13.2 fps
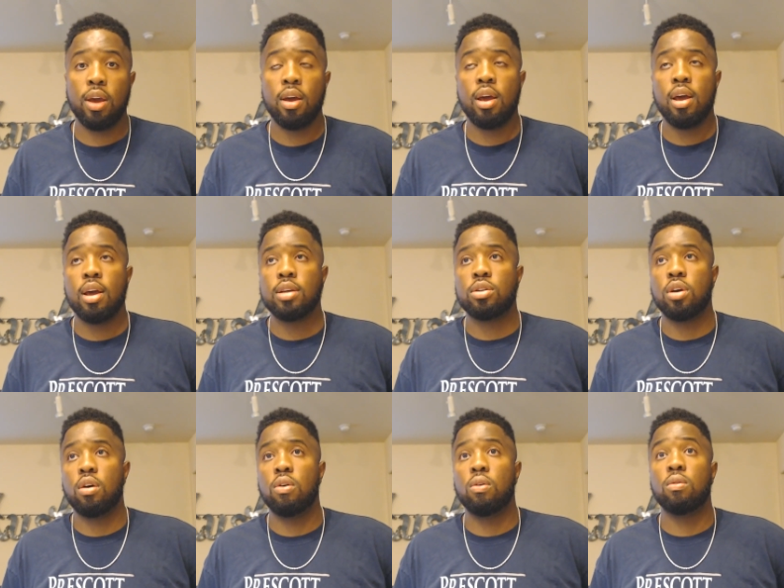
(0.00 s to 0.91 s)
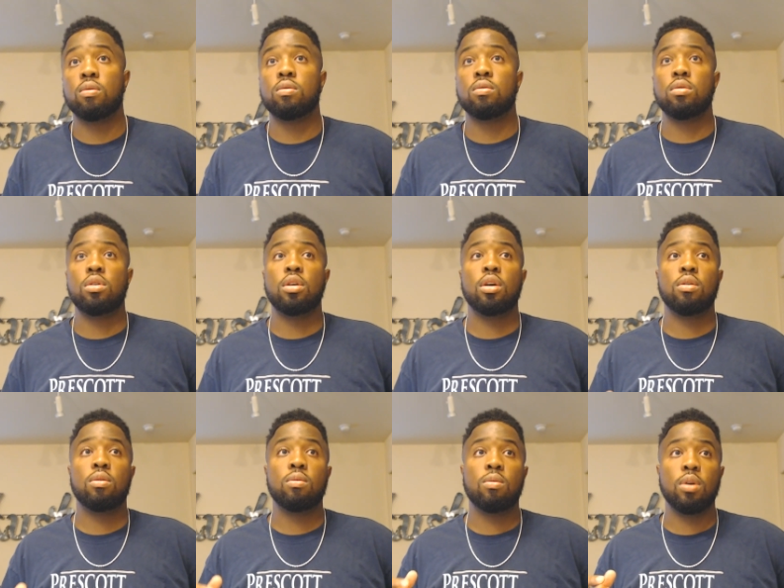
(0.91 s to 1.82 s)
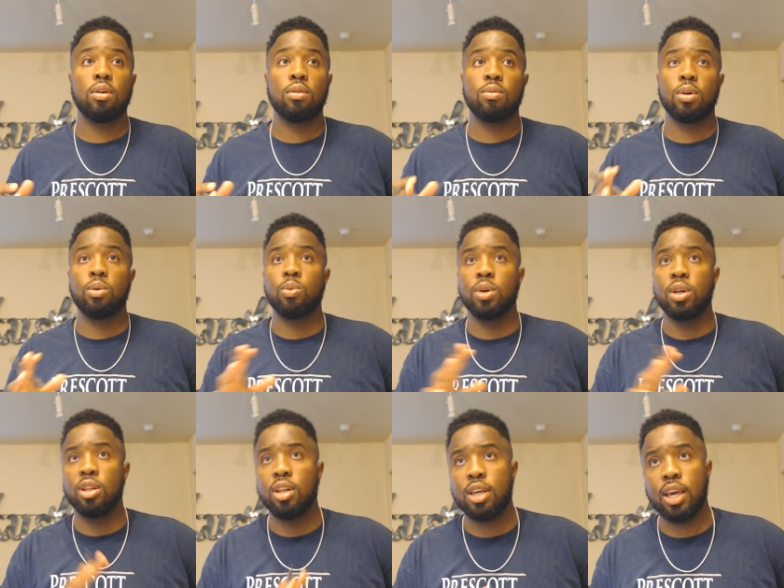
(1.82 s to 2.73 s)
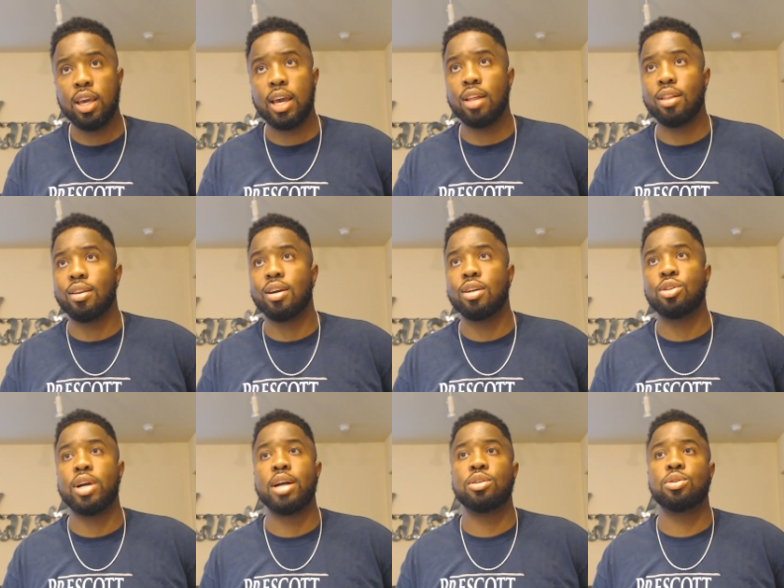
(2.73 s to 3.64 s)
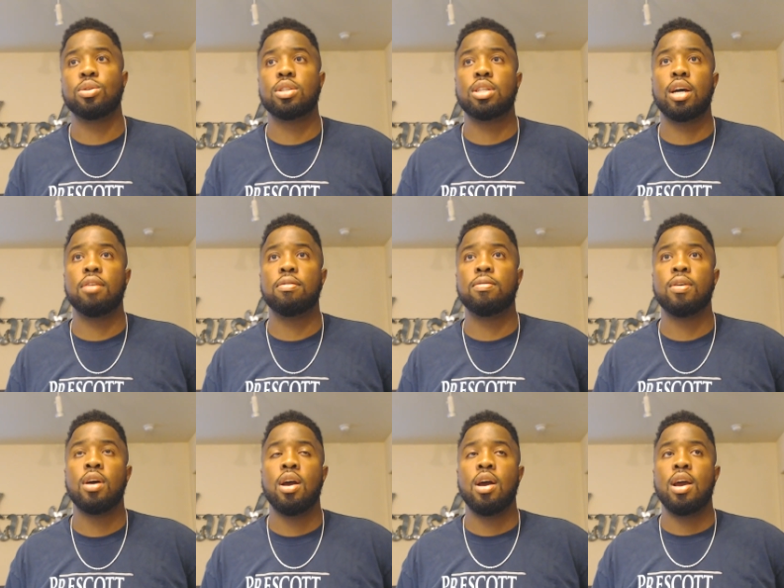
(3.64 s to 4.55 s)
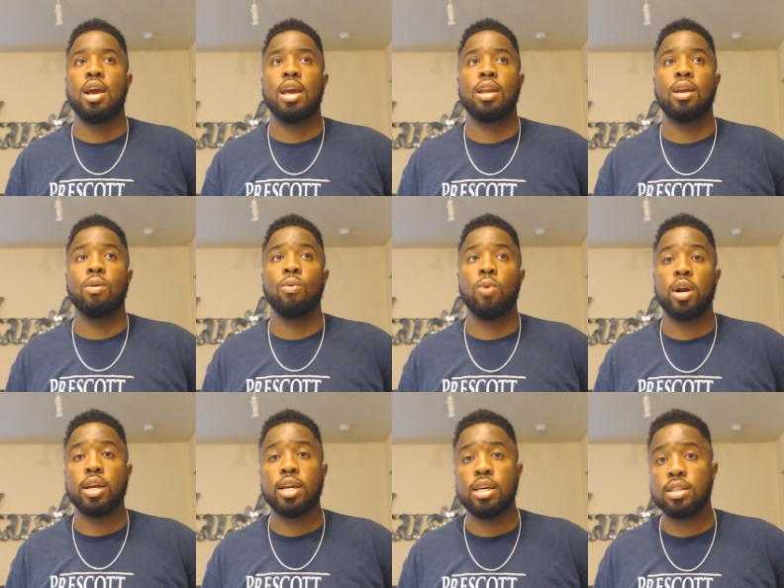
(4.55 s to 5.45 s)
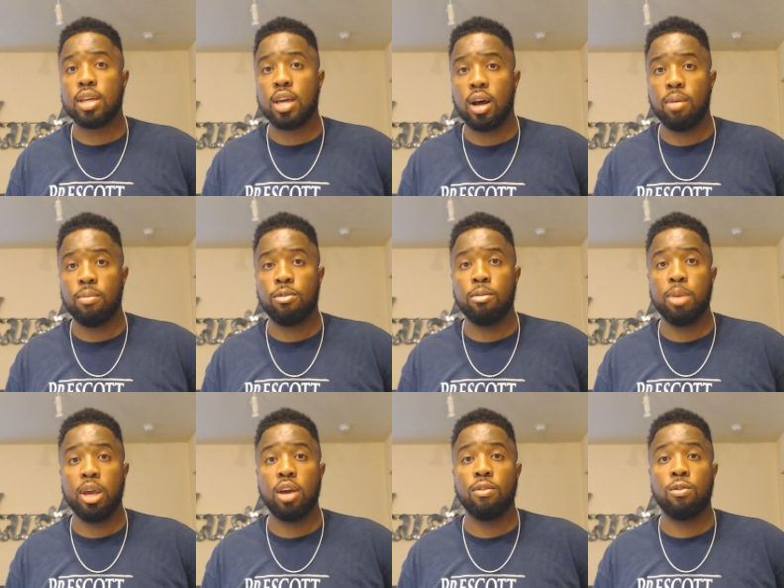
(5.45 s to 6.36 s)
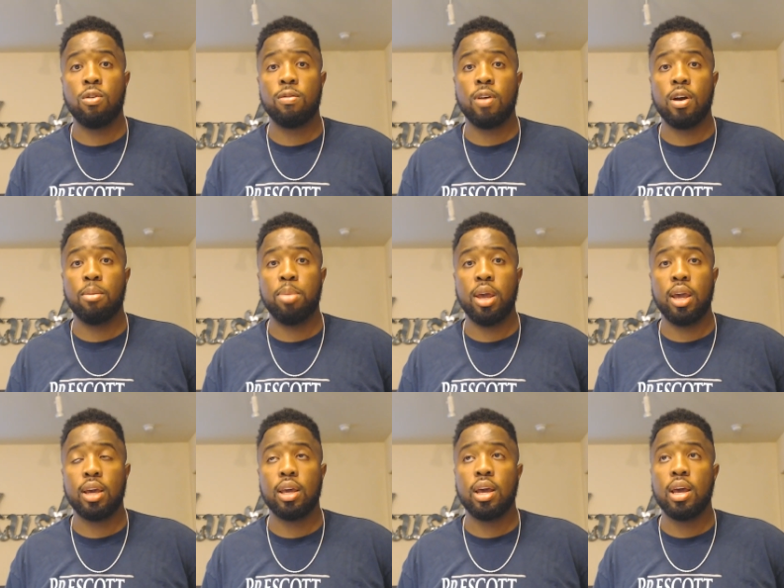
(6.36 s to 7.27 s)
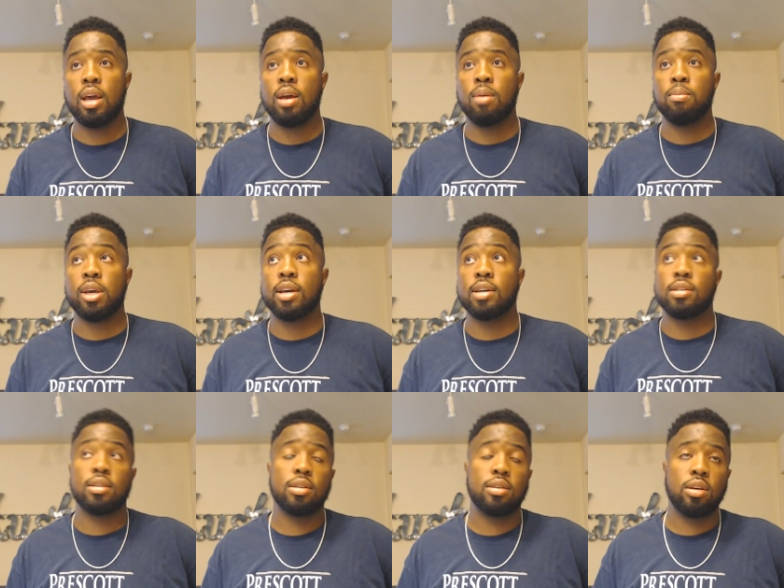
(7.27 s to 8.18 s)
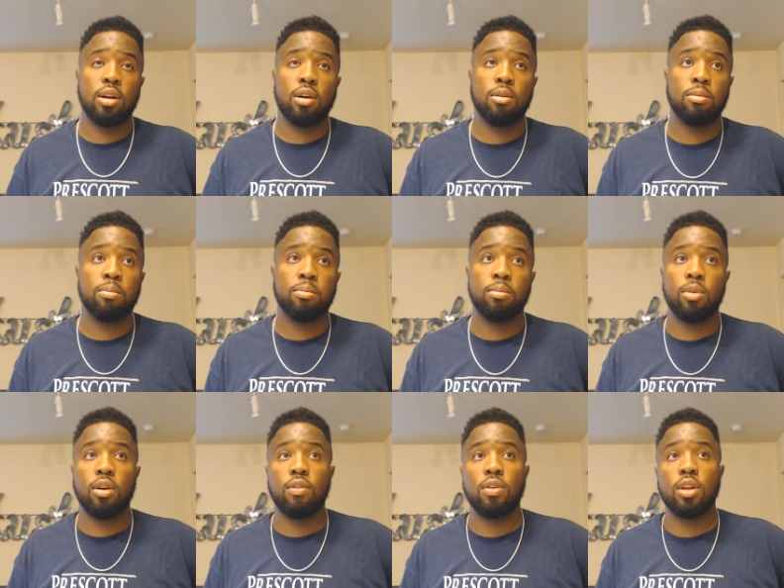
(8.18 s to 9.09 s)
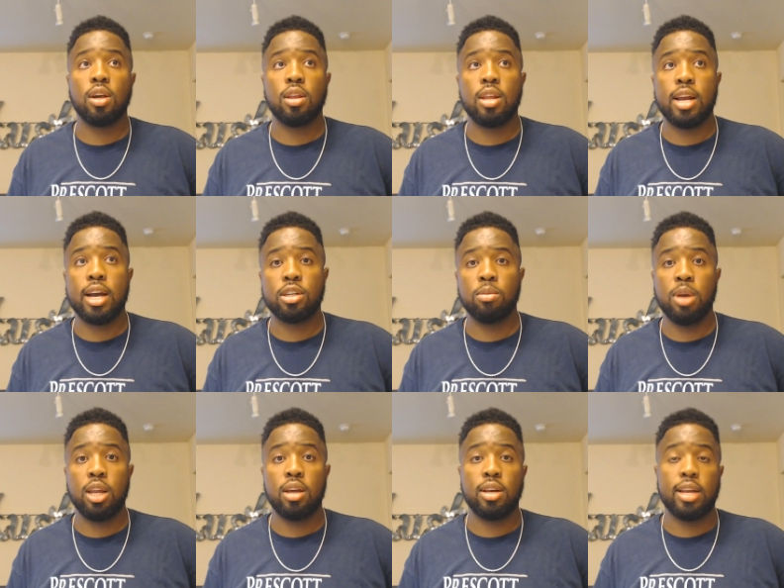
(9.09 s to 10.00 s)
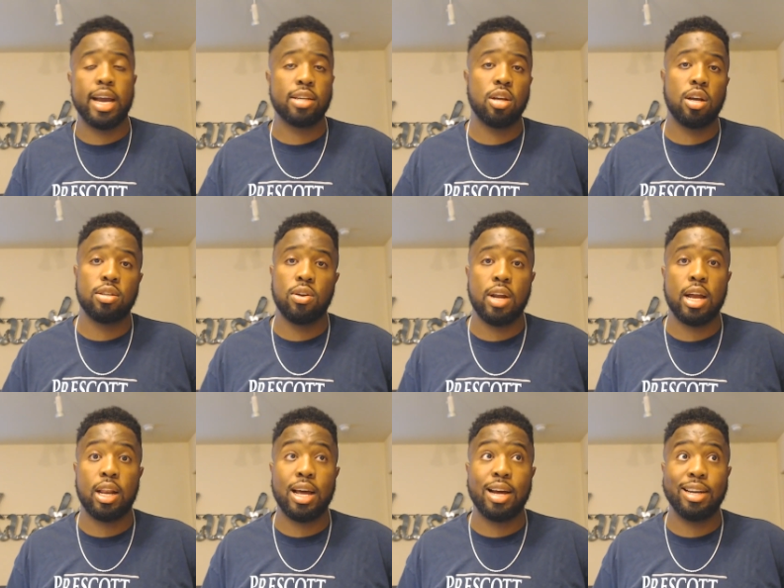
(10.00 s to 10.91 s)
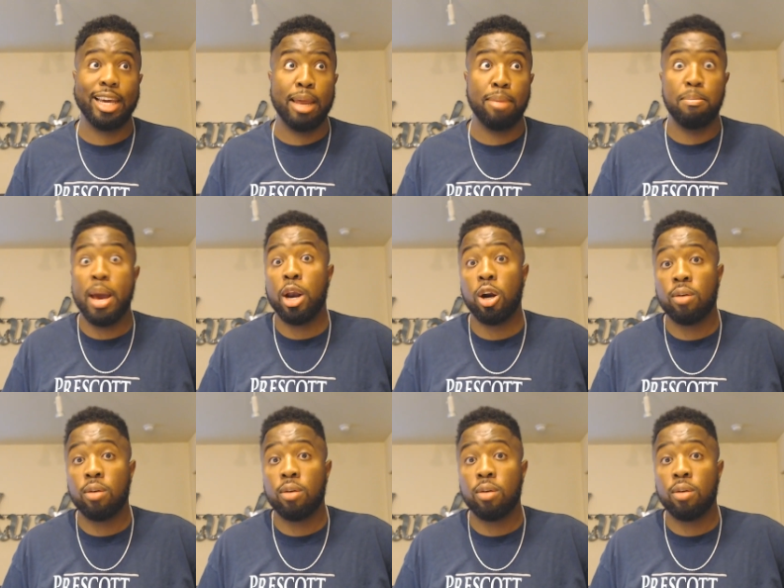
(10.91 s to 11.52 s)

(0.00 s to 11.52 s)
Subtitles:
So, you know, when looking at the contractual stuff and where he's come from being a 4th-round pick, because, you know, if you look at the national media, Dak's also not allowed to get better.